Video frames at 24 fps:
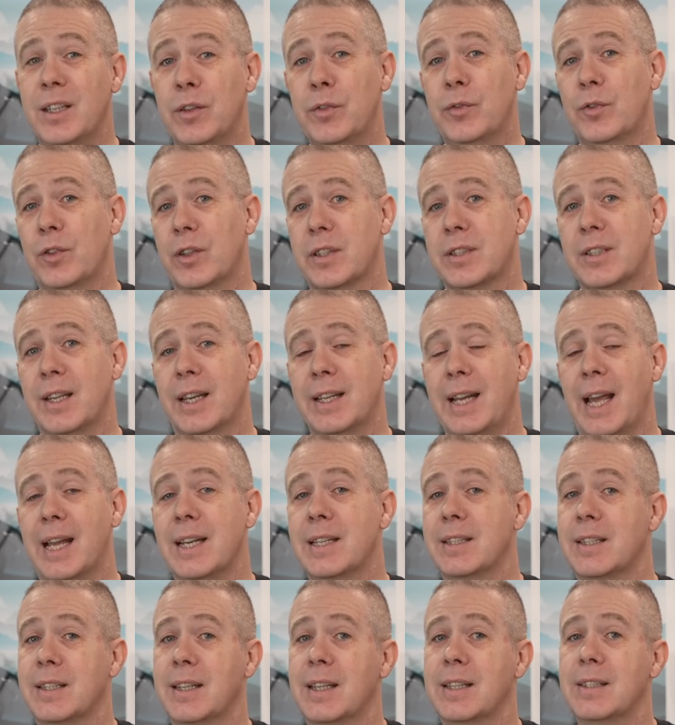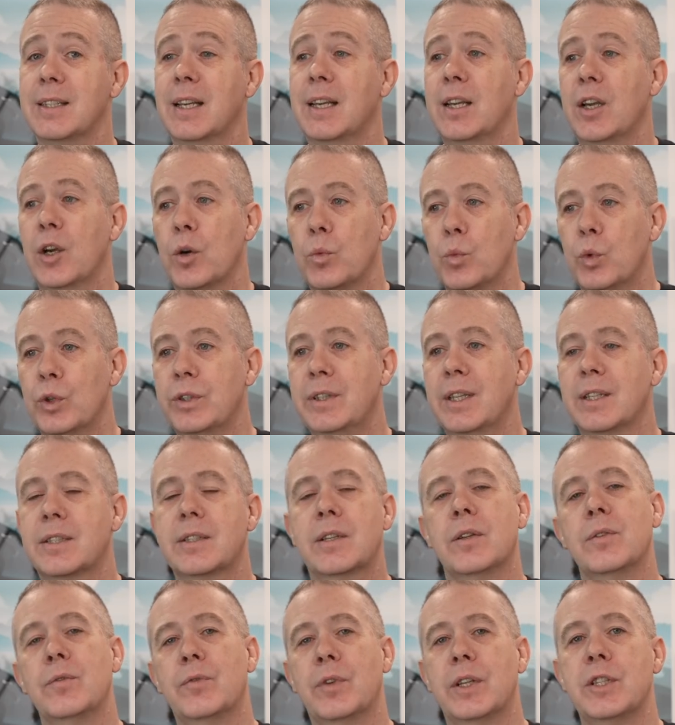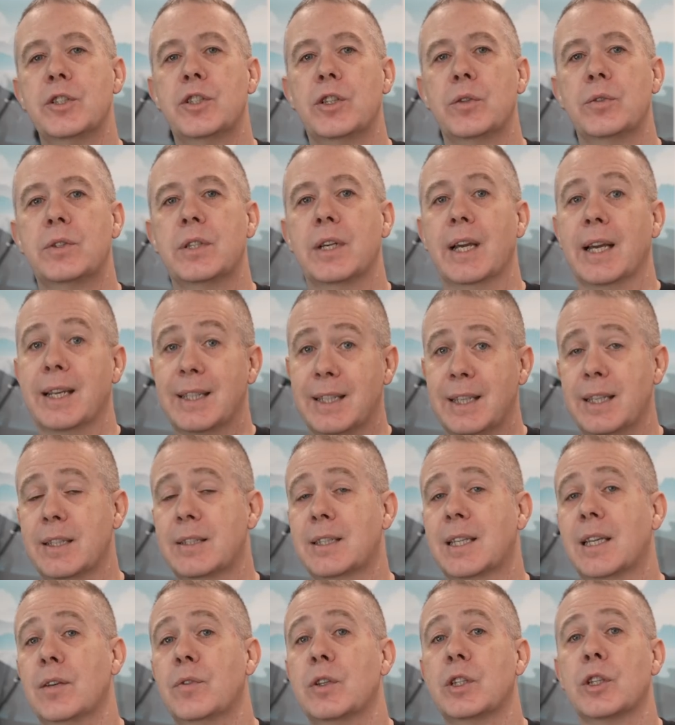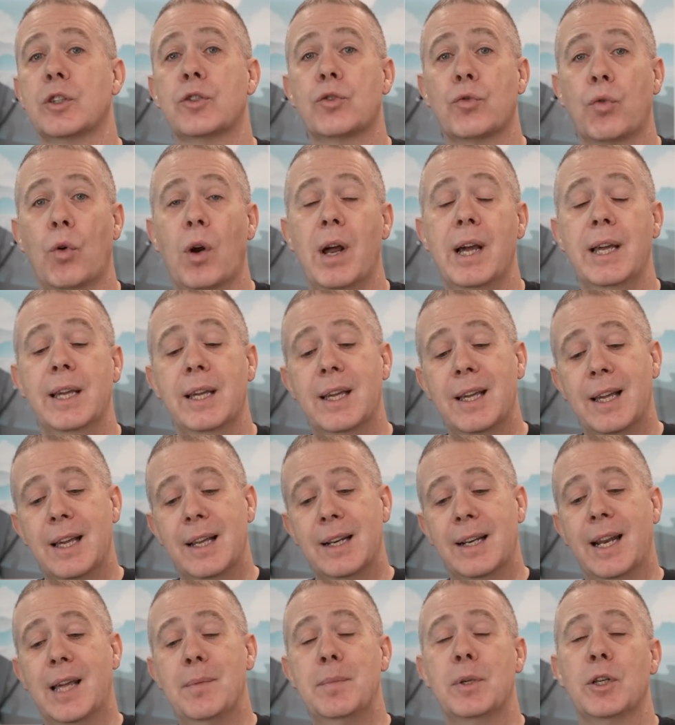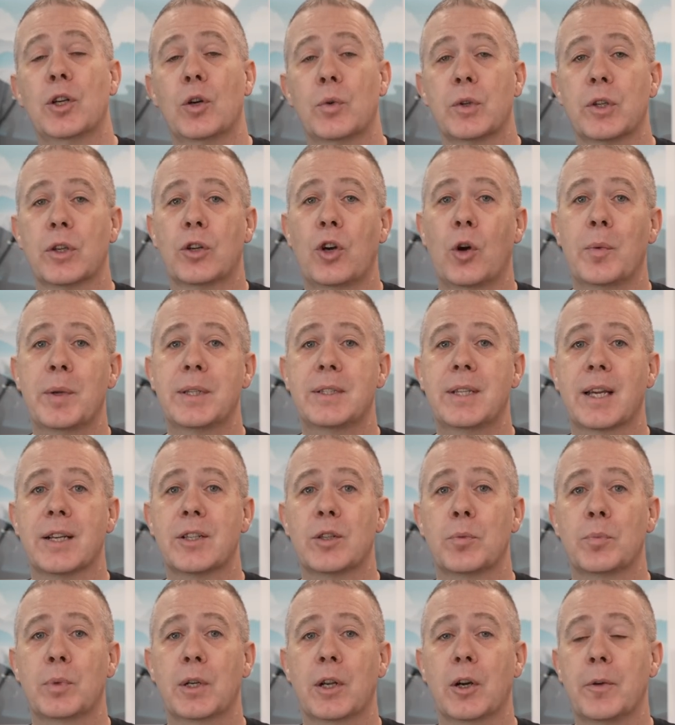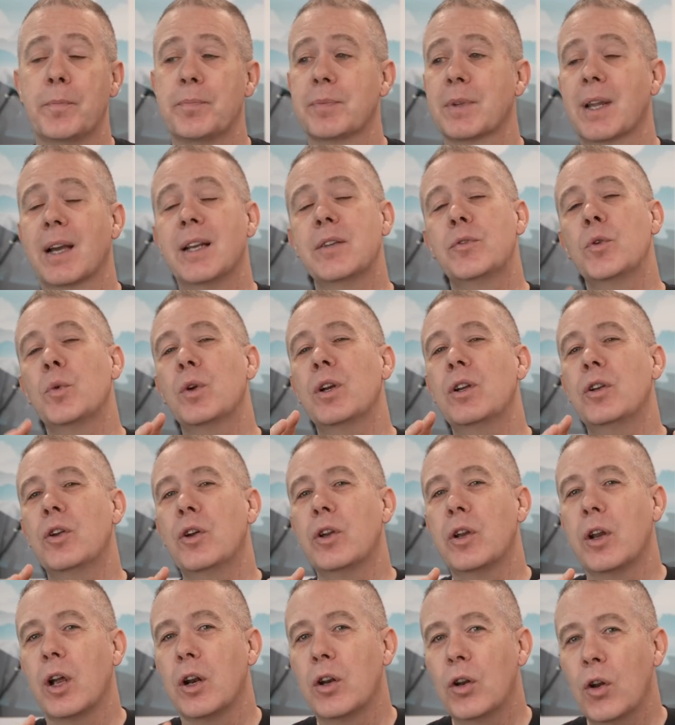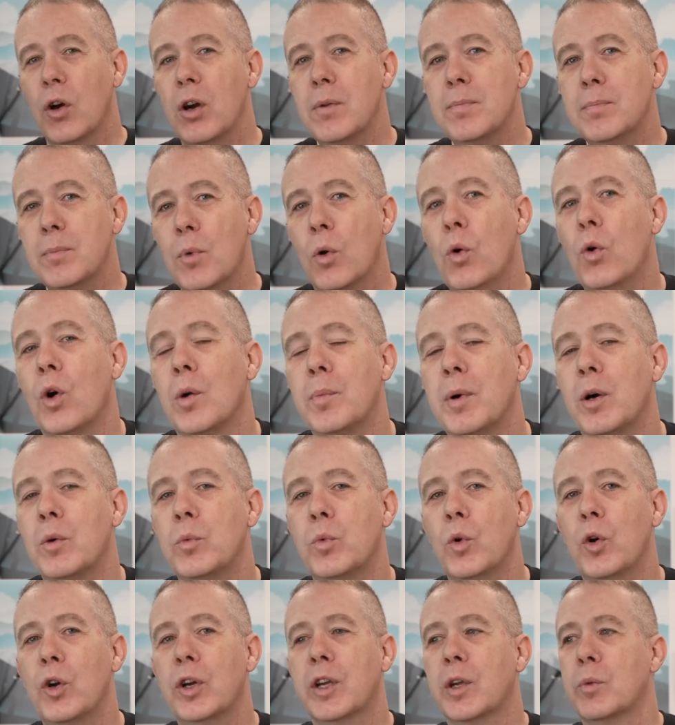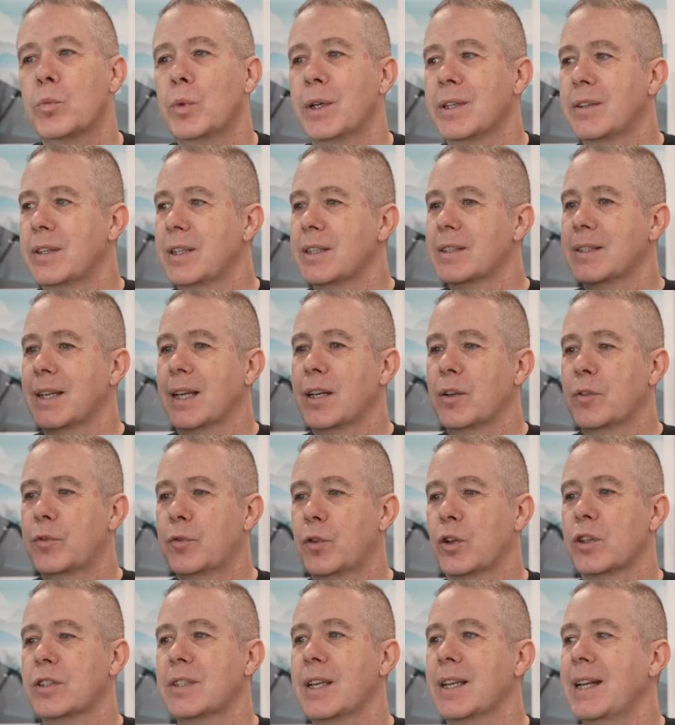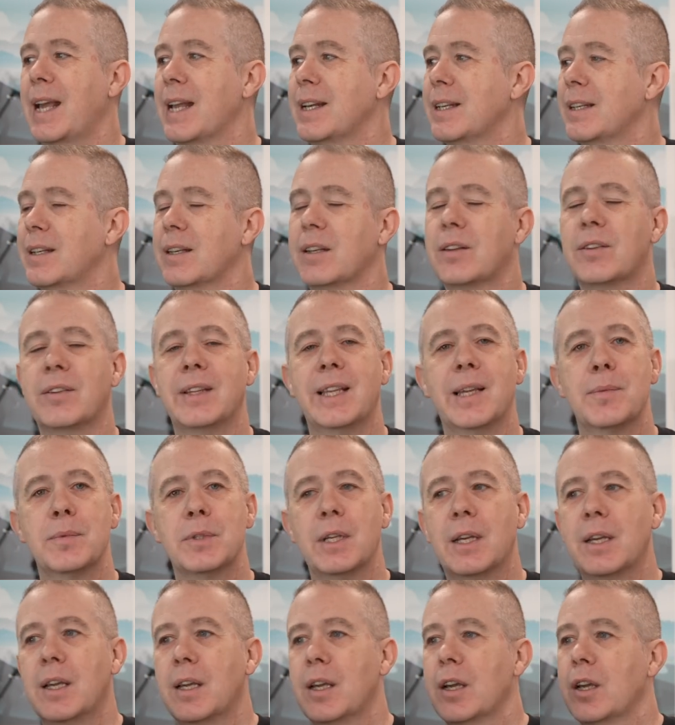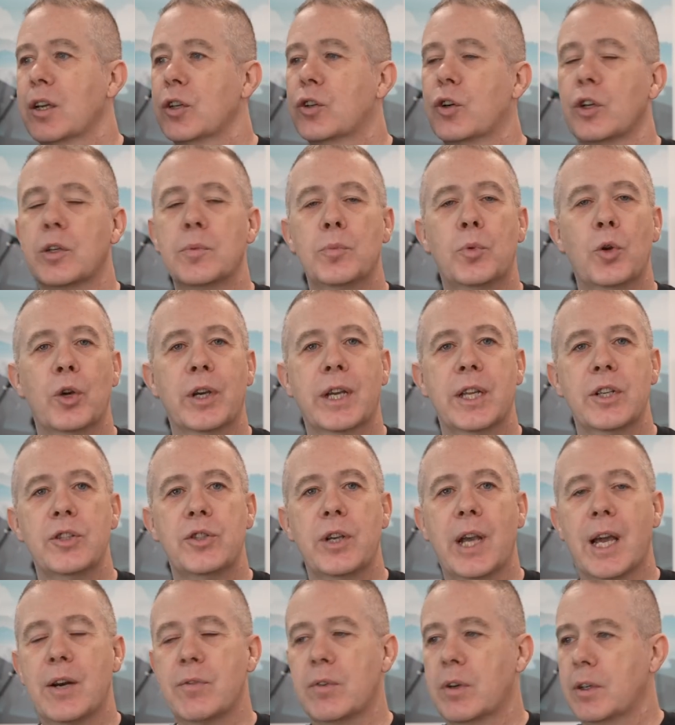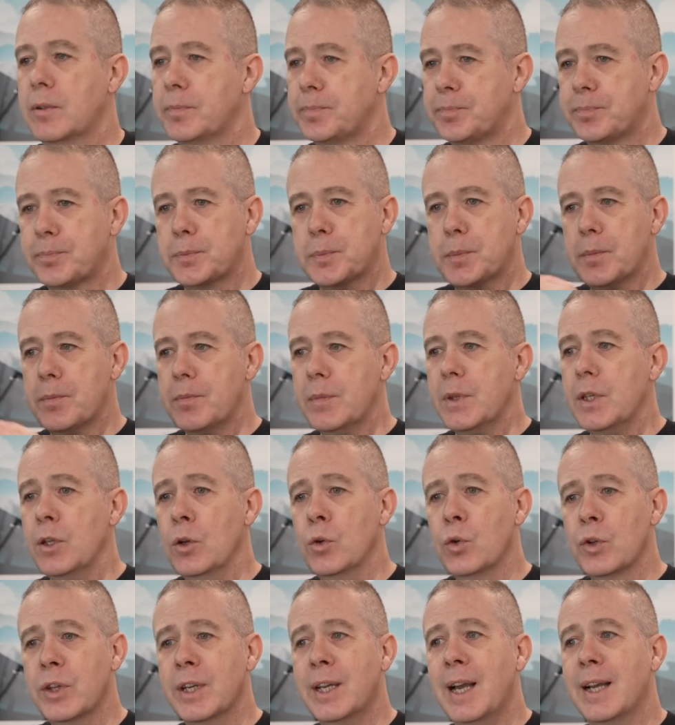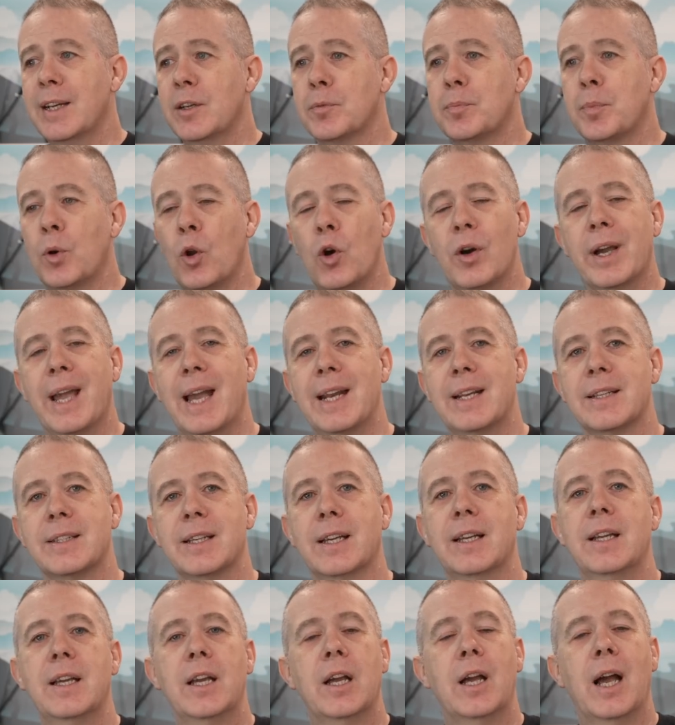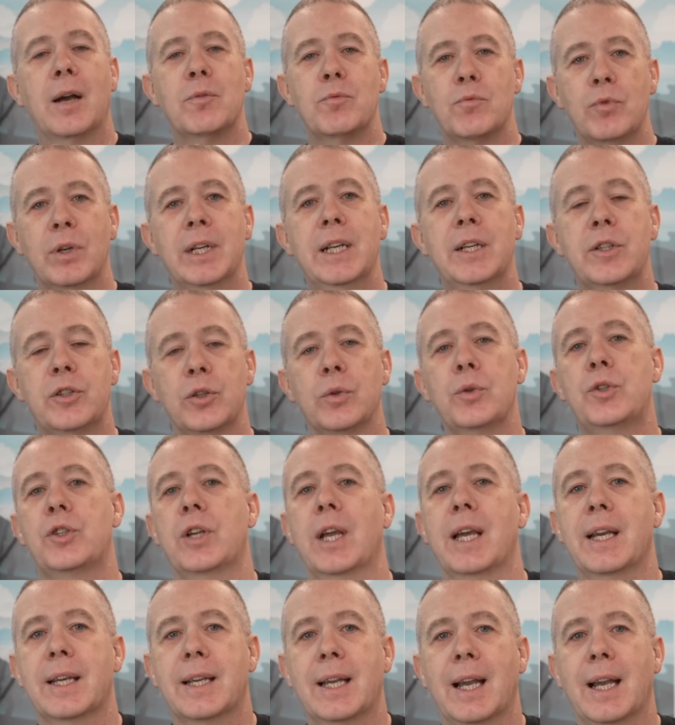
full site editing is? Would this convince you to at least give it a try? Let me know in the comment section below. And if you want to learn a lot more about working with these kind of full site editing themes, Gutenberg in general, or the kind of block editor, really do check